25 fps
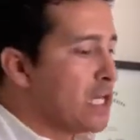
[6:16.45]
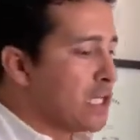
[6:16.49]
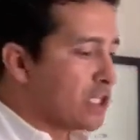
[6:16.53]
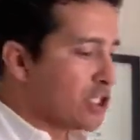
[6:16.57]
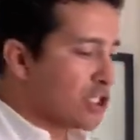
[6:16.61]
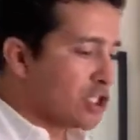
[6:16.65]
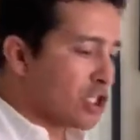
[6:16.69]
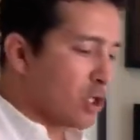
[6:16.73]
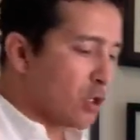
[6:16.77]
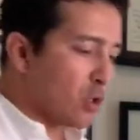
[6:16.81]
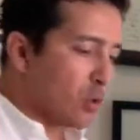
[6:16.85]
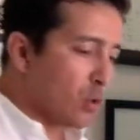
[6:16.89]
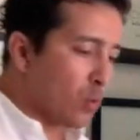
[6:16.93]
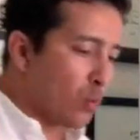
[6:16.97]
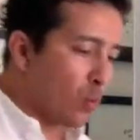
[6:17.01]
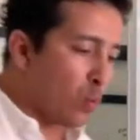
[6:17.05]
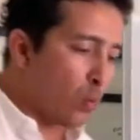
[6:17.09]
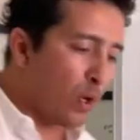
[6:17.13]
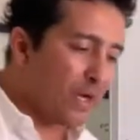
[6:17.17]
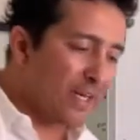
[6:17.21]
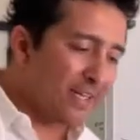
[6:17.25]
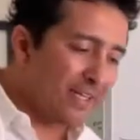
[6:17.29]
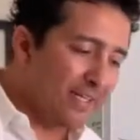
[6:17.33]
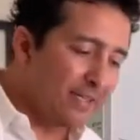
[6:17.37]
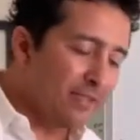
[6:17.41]
So
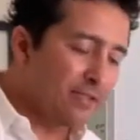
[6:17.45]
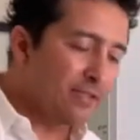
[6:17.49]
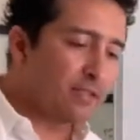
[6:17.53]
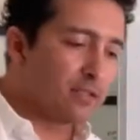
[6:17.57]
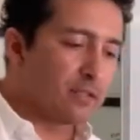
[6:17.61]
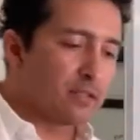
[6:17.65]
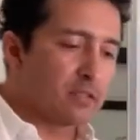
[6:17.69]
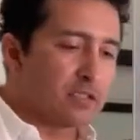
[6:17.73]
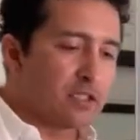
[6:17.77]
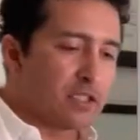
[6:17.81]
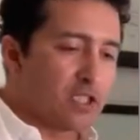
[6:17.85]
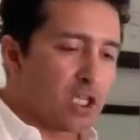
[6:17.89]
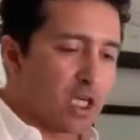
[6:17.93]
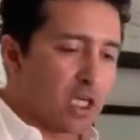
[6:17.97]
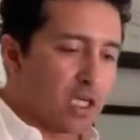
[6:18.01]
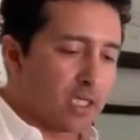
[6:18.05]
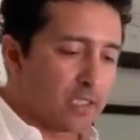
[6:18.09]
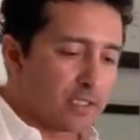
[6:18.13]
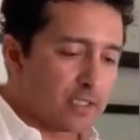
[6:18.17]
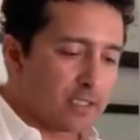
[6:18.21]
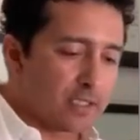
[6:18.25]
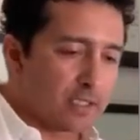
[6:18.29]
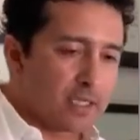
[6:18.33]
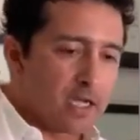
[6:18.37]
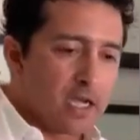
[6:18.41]
what insulin
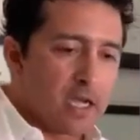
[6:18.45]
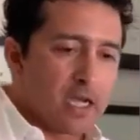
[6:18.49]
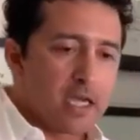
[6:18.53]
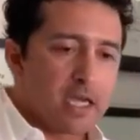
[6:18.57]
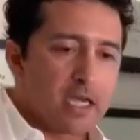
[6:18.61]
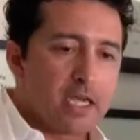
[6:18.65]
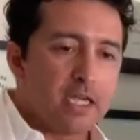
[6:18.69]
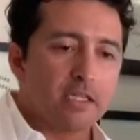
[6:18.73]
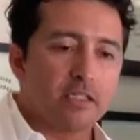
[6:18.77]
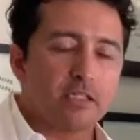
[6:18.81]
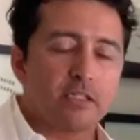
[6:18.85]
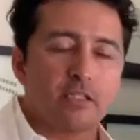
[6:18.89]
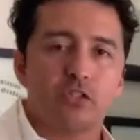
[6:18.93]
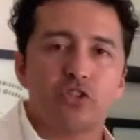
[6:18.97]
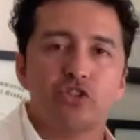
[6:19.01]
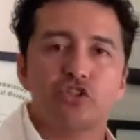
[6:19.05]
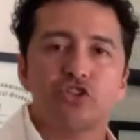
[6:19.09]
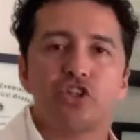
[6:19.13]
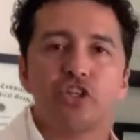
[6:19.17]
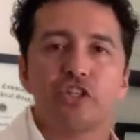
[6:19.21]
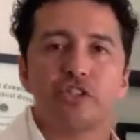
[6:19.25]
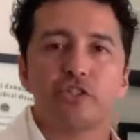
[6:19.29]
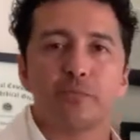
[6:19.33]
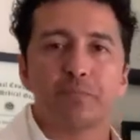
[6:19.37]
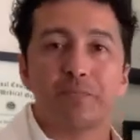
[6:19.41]
does, insulin
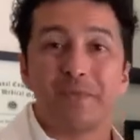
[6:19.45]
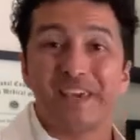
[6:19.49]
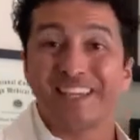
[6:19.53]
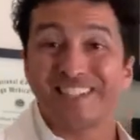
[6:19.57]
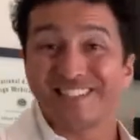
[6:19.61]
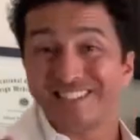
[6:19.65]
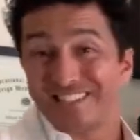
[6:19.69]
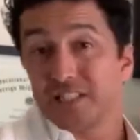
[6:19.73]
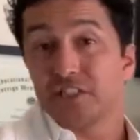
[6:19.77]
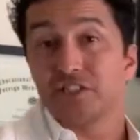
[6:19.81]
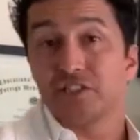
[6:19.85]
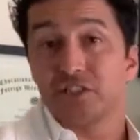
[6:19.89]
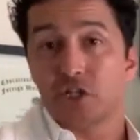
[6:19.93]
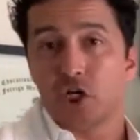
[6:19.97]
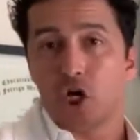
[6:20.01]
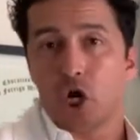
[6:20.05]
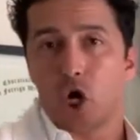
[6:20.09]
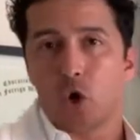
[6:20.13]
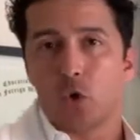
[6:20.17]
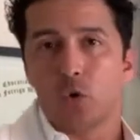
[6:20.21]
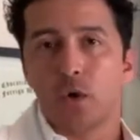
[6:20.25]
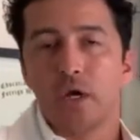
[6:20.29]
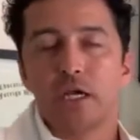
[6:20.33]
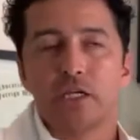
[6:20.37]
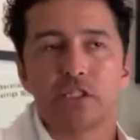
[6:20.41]
just makes things
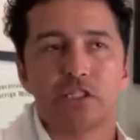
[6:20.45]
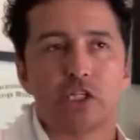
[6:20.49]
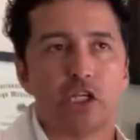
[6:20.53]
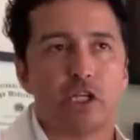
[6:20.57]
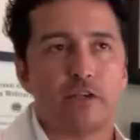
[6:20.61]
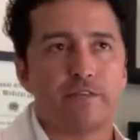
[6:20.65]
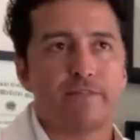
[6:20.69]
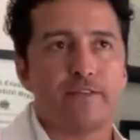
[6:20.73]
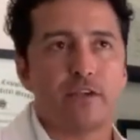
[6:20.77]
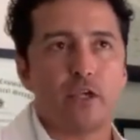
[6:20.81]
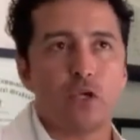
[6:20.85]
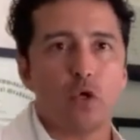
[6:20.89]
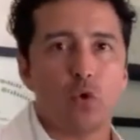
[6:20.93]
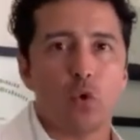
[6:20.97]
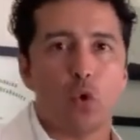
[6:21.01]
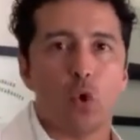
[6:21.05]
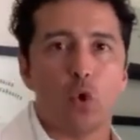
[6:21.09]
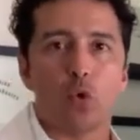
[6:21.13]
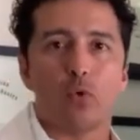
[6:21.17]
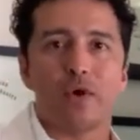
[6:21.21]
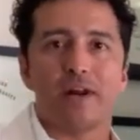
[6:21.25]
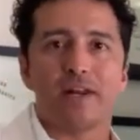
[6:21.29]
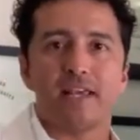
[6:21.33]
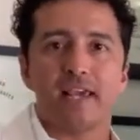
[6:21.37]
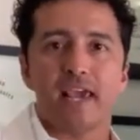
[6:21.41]
grow. So if you
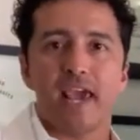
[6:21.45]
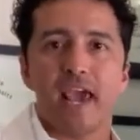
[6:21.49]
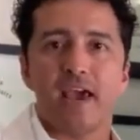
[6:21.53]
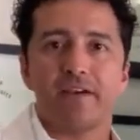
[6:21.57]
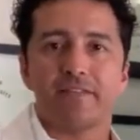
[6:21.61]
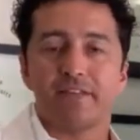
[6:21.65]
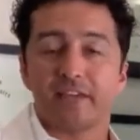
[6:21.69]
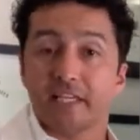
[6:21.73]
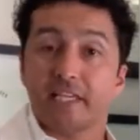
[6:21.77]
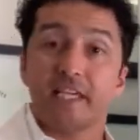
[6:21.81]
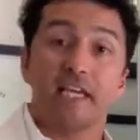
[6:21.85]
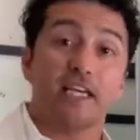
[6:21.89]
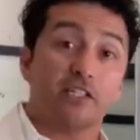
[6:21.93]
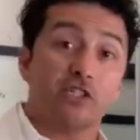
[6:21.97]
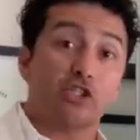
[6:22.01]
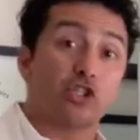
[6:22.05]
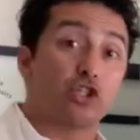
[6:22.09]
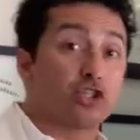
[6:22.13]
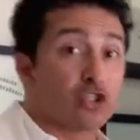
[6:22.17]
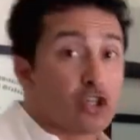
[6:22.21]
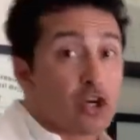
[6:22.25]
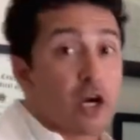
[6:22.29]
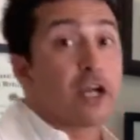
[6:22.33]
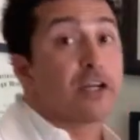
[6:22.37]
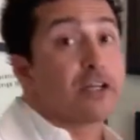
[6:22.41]
already have a
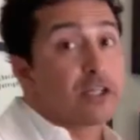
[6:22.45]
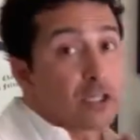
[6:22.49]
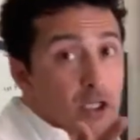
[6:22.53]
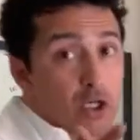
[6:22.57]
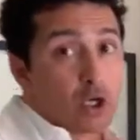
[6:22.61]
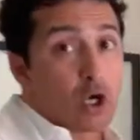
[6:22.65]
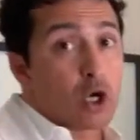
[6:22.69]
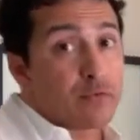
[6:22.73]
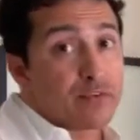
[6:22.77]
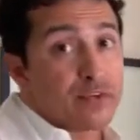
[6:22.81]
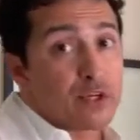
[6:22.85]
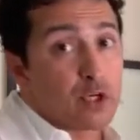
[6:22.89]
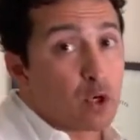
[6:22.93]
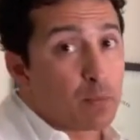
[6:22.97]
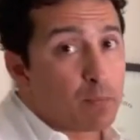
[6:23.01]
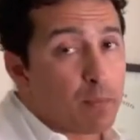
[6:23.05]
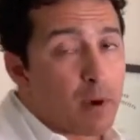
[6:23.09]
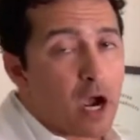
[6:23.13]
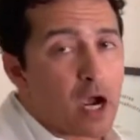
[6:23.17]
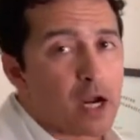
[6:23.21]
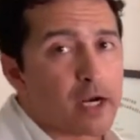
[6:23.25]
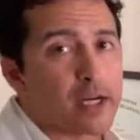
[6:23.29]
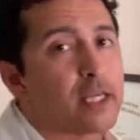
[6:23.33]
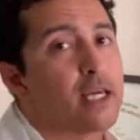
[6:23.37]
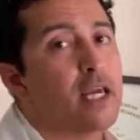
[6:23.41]
cancer trying to grow in your
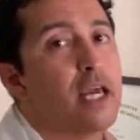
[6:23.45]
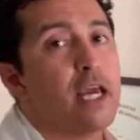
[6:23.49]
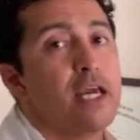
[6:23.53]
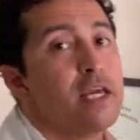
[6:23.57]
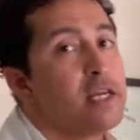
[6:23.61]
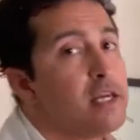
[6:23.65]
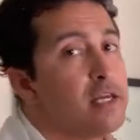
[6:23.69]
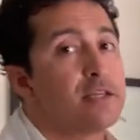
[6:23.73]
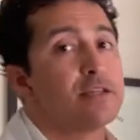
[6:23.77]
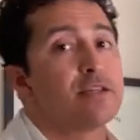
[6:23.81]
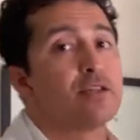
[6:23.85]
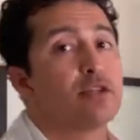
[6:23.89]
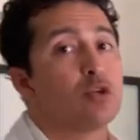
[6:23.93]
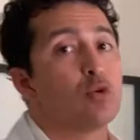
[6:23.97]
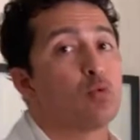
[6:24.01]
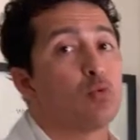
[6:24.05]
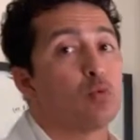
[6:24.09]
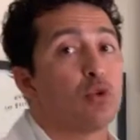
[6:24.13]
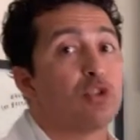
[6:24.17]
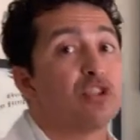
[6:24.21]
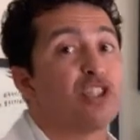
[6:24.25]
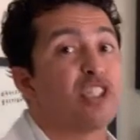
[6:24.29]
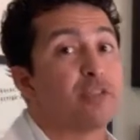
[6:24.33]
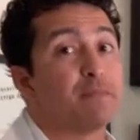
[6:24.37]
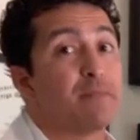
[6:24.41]
body, insulin
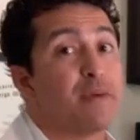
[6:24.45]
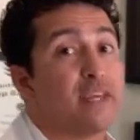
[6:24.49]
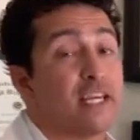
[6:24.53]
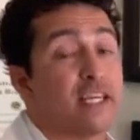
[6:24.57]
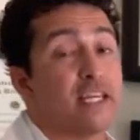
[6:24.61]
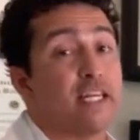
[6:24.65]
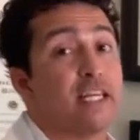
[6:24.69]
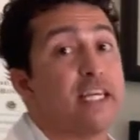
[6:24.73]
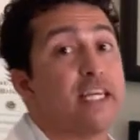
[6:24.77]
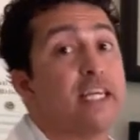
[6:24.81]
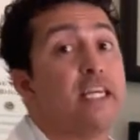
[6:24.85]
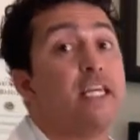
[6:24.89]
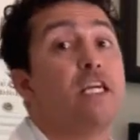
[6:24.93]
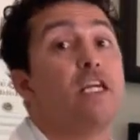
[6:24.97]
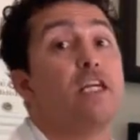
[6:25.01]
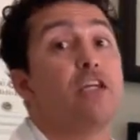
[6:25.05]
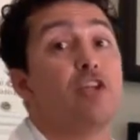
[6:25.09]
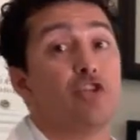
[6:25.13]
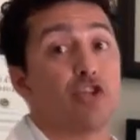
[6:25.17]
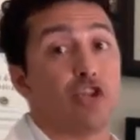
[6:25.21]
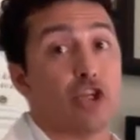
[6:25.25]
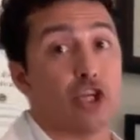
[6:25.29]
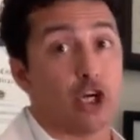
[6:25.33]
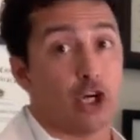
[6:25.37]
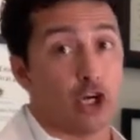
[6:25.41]
will just make it
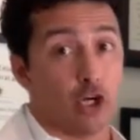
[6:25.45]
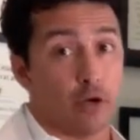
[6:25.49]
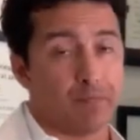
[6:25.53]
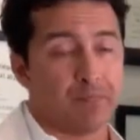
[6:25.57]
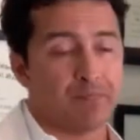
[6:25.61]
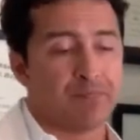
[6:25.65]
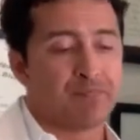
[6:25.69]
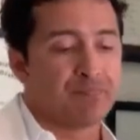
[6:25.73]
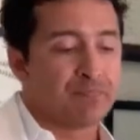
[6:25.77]
easier.